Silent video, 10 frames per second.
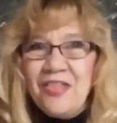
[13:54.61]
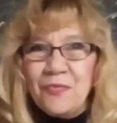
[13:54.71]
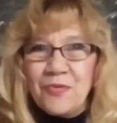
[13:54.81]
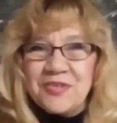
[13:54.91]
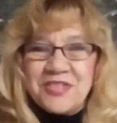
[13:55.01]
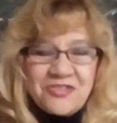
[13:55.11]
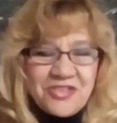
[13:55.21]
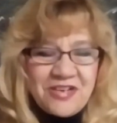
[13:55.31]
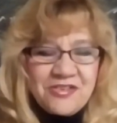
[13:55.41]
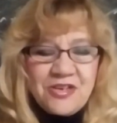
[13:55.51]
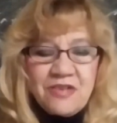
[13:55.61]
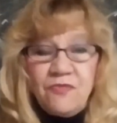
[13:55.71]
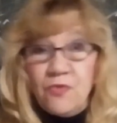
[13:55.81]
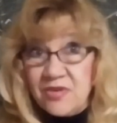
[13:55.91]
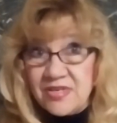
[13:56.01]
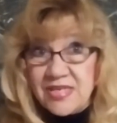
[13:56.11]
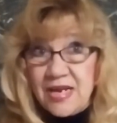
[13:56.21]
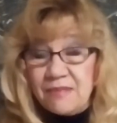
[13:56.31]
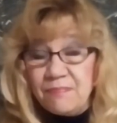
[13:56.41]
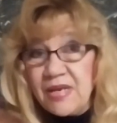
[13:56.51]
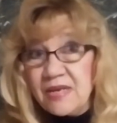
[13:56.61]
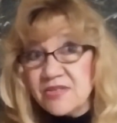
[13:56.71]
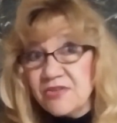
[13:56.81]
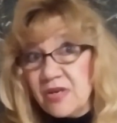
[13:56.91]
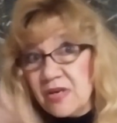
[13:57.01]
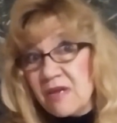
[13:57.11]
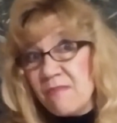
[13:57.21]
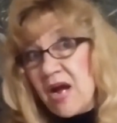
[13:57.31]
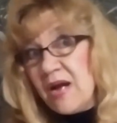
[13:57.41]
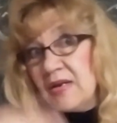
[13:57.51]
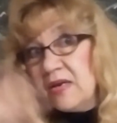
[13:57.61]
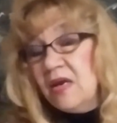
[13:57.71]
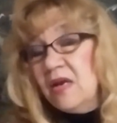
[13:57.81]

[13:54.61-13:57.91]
The rules are changing for the state because they're going to combine